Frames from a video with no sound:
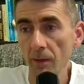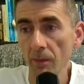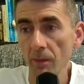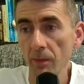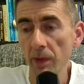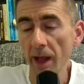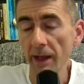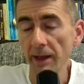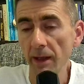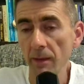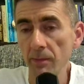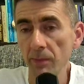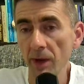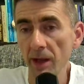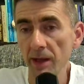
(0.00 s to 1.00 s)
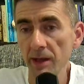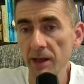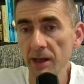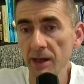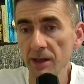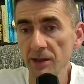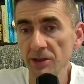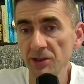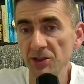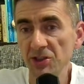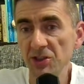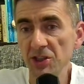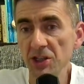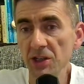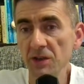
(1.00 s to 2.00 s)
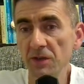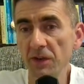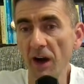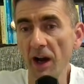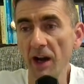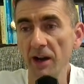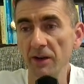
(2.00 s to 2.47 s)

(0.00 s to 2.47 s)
Black can play here g5.